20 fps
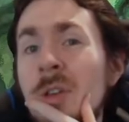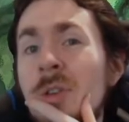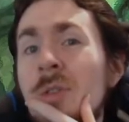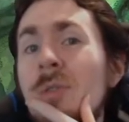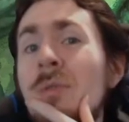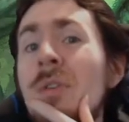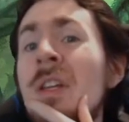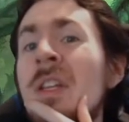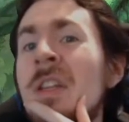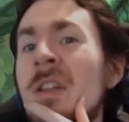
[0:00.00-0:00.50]

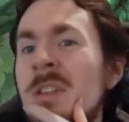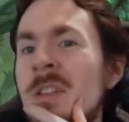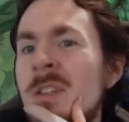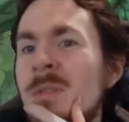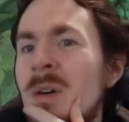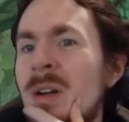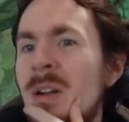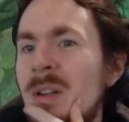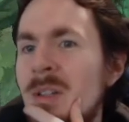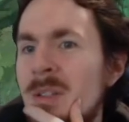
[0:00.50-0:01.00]
Greetings
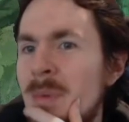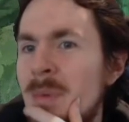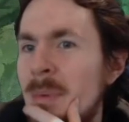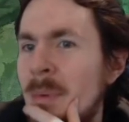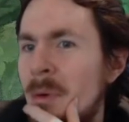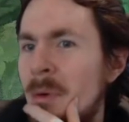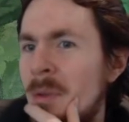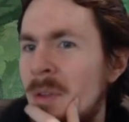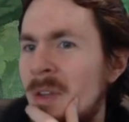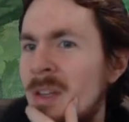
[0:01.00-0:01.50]
and welcome to
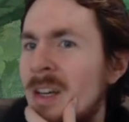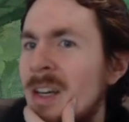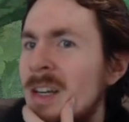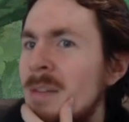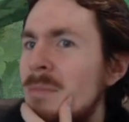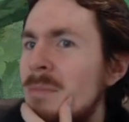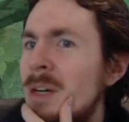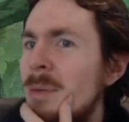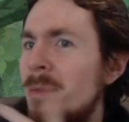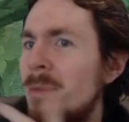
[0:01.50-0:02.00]
Bubble Hearthing.
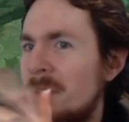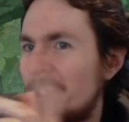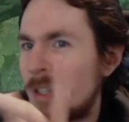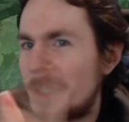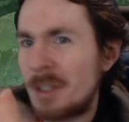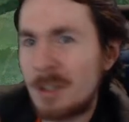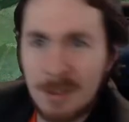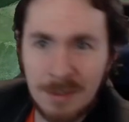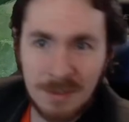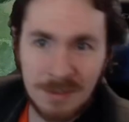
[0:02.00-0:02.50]
I'm Bubble and
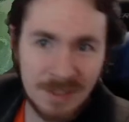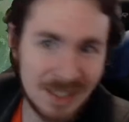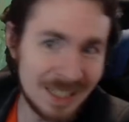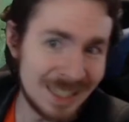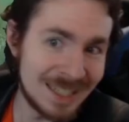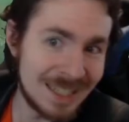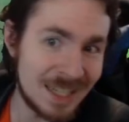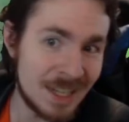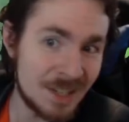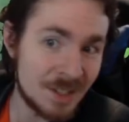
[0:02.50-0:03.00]
you're
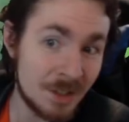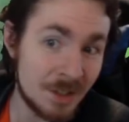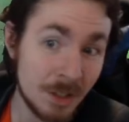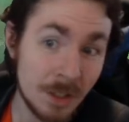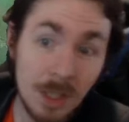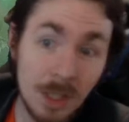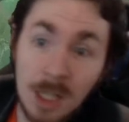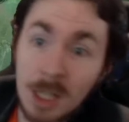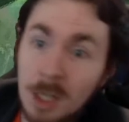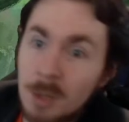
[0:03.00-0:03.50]

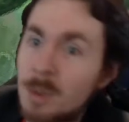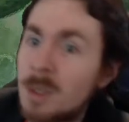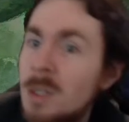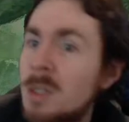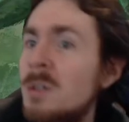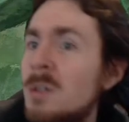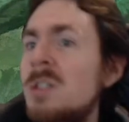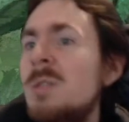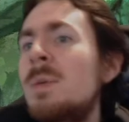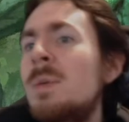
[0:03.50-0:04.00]
fantastic. We're
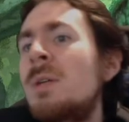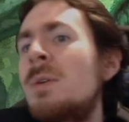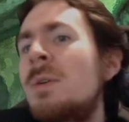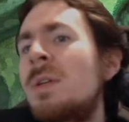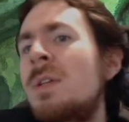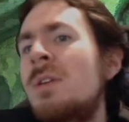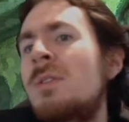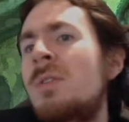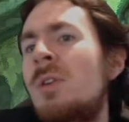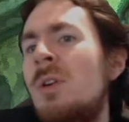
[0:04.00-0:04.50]
going to be
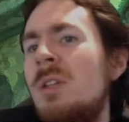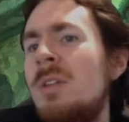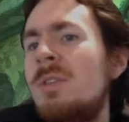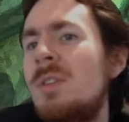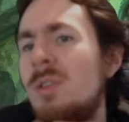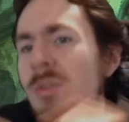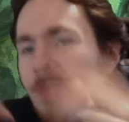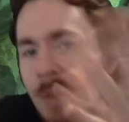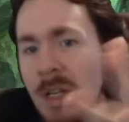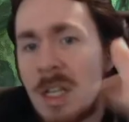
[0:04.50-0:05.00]
going over all of
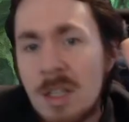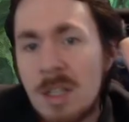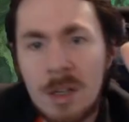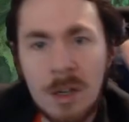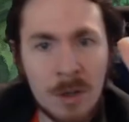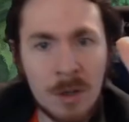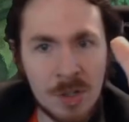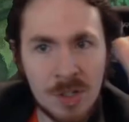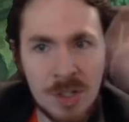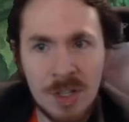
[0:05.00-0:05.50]
the green
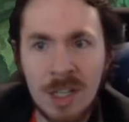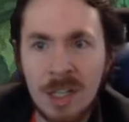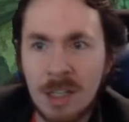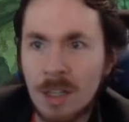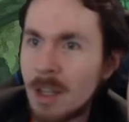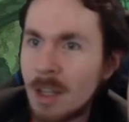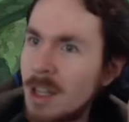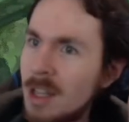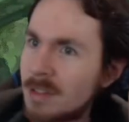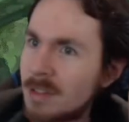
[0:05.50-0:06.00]
cards
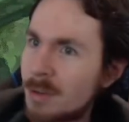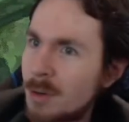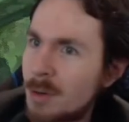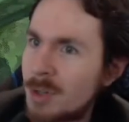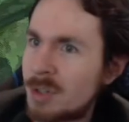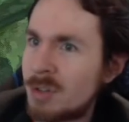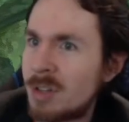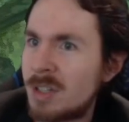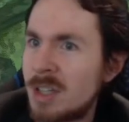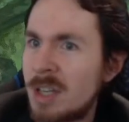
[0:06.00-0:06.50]
today for
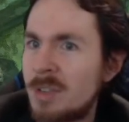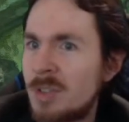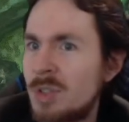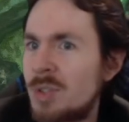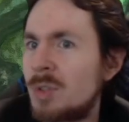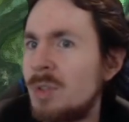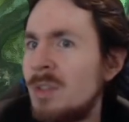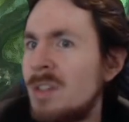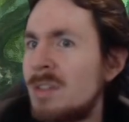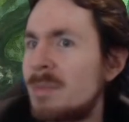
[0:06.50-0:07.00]
Strixhaven
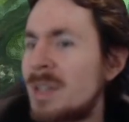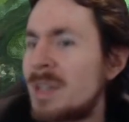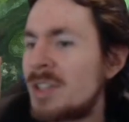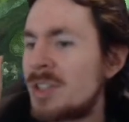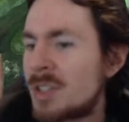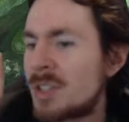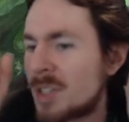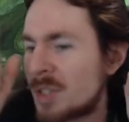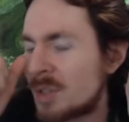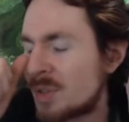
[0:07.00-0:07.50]
School of
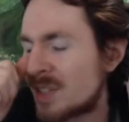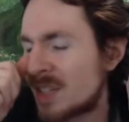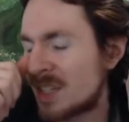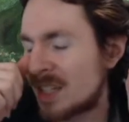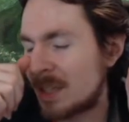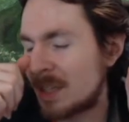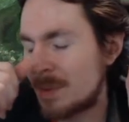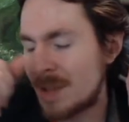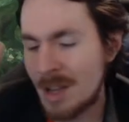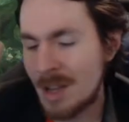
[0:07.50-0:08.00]
Mages, the new set
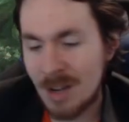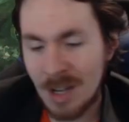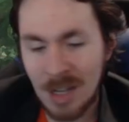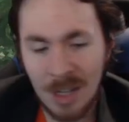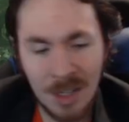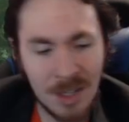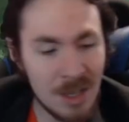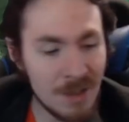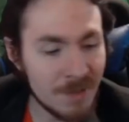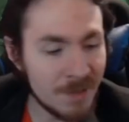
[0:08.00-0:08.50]
coming out
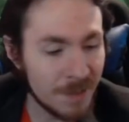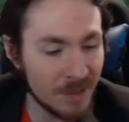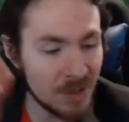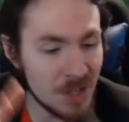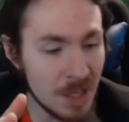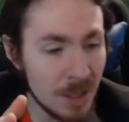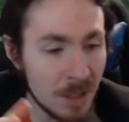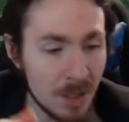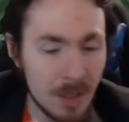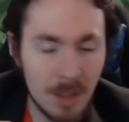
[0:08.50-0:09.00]
on the
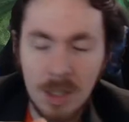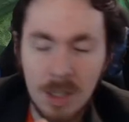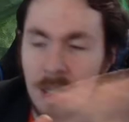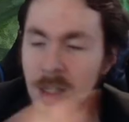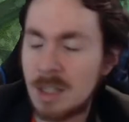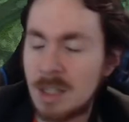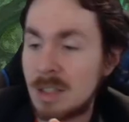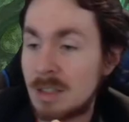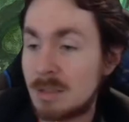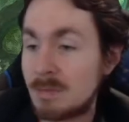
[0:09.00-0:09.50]
15th
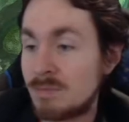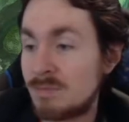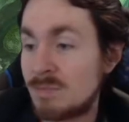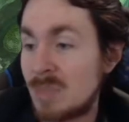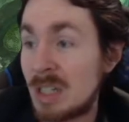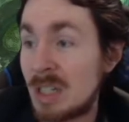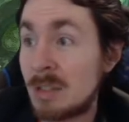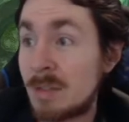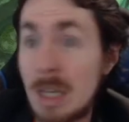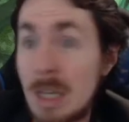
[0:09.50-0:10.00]
um,
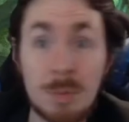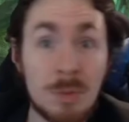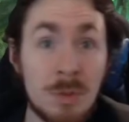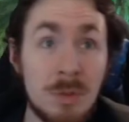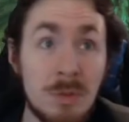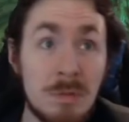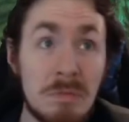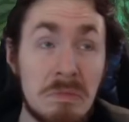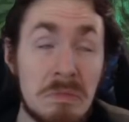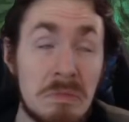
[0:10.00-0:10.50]
of April.